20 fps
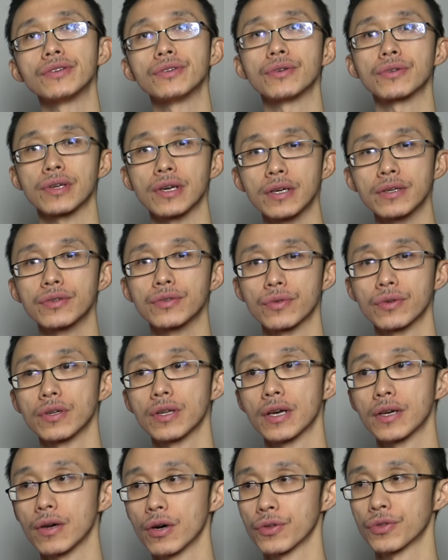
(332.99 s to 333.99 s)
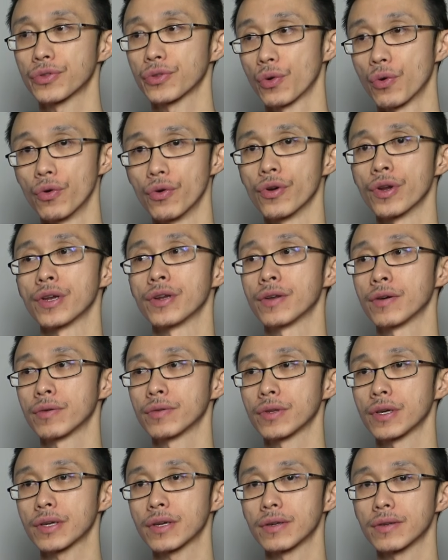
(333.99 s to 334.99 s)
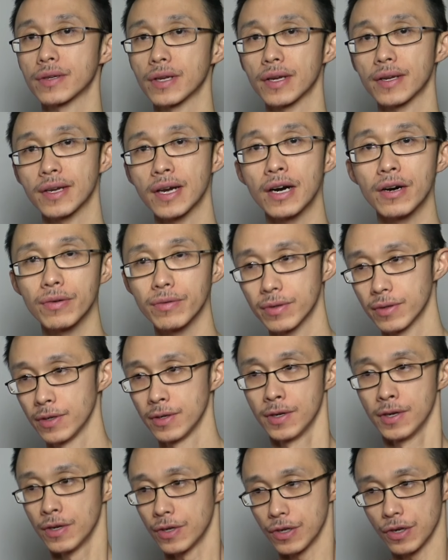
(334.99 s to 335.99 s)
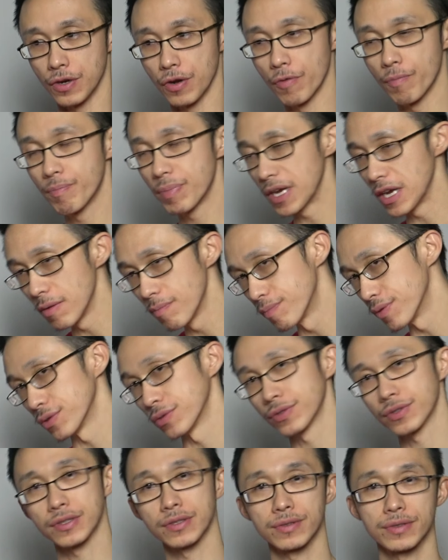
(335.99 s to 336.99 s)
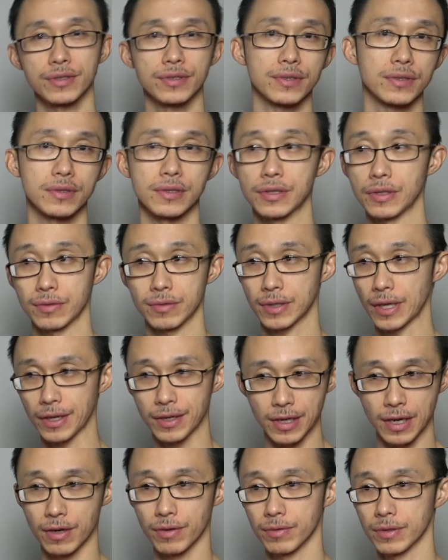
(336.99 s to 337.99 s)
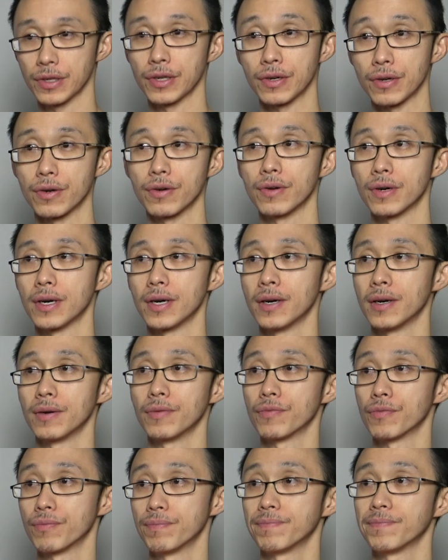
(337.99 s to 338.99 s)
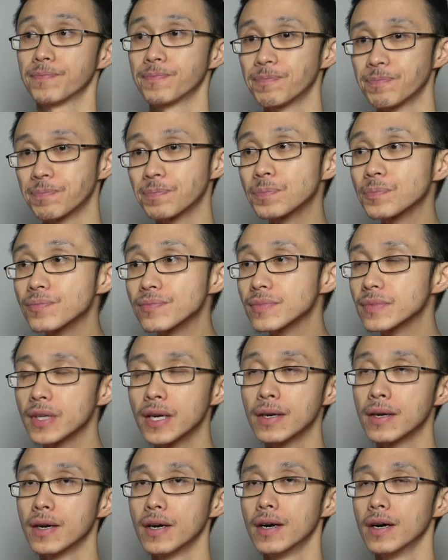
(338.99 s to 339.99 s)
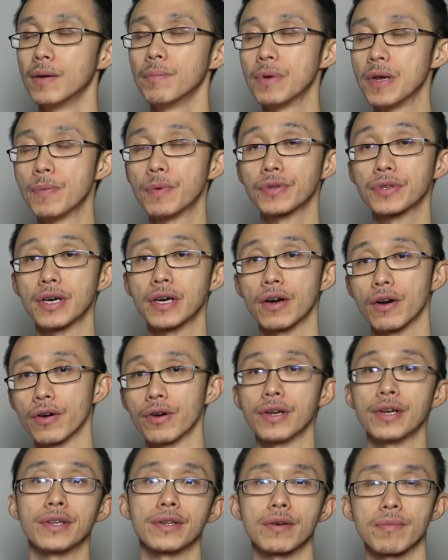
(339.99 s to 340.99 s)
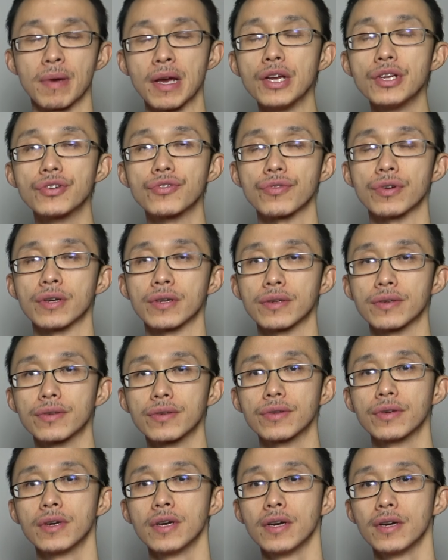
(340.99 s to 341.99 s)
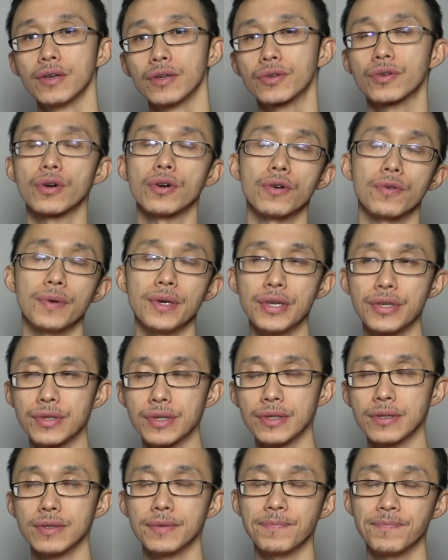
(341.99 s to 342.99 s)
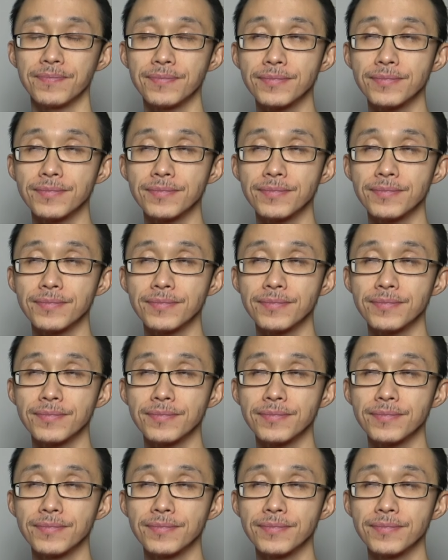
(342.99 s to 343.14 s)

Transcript: You know, they sort of like authority. You know, they can take out, you know, people and you know, take out, you know, um, people that are in the Matrix. So it's it.